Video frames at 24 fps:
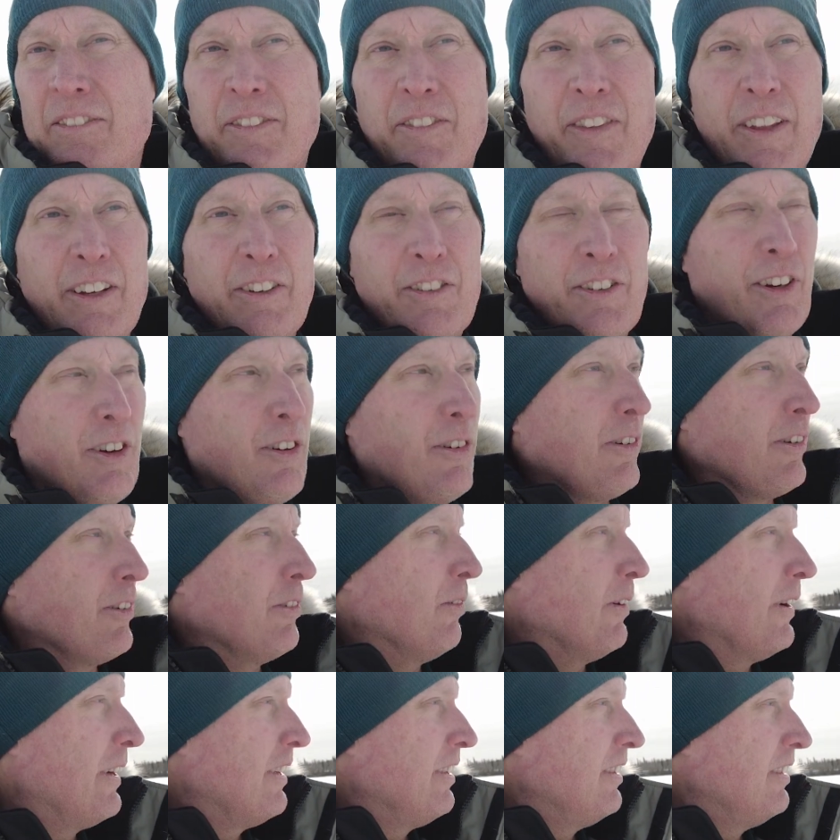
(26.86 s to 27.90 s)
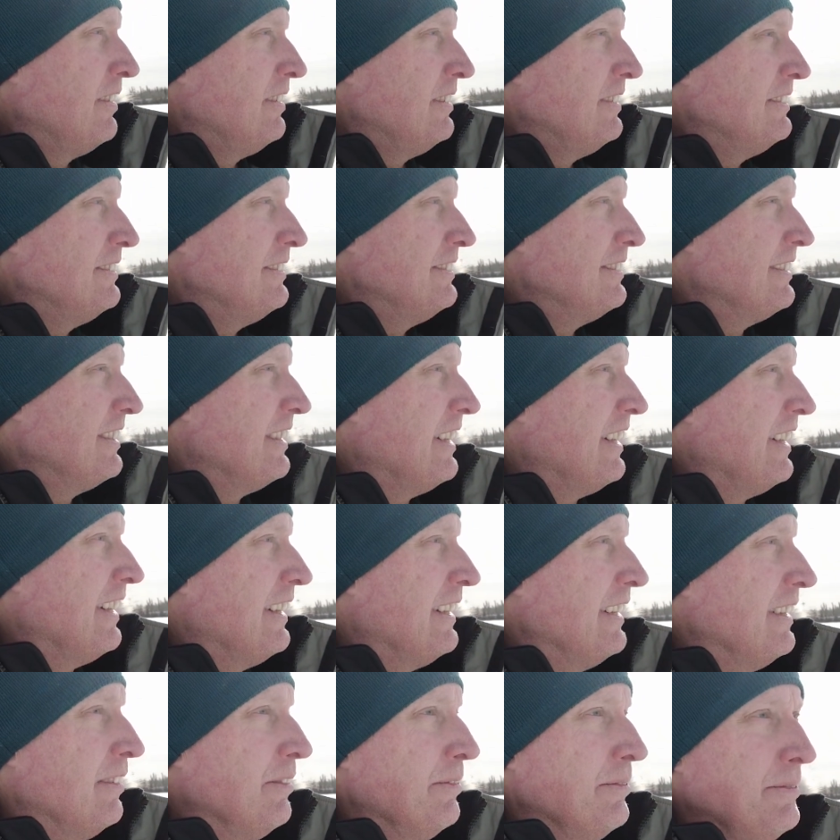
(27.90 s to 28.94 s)
Things are going well.
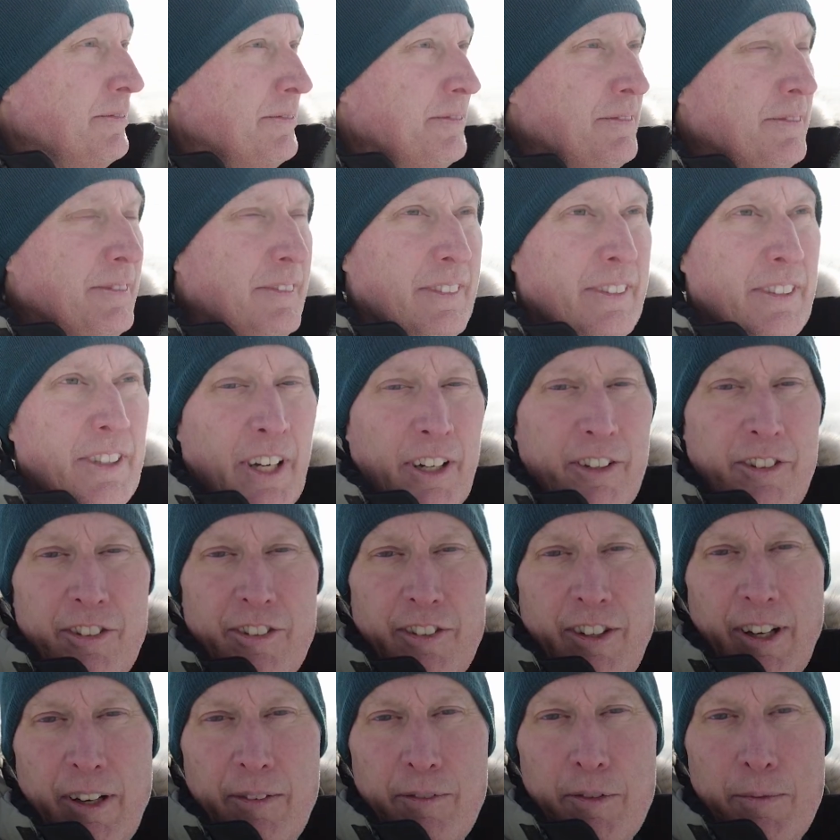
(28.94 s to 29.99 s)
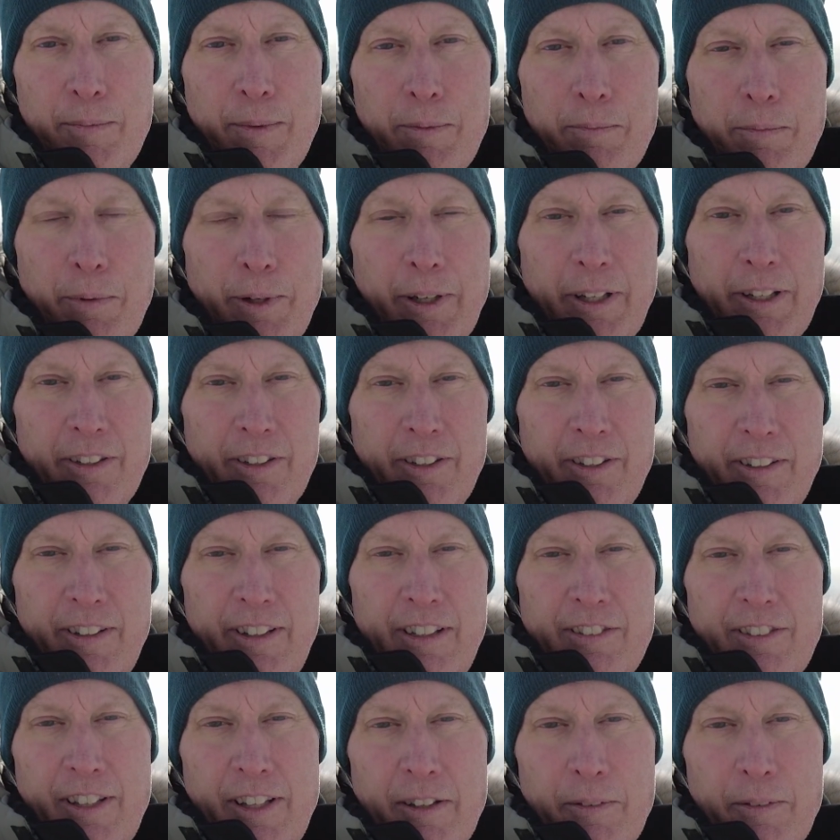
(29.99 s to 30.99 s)
Induction times have been pretty good on these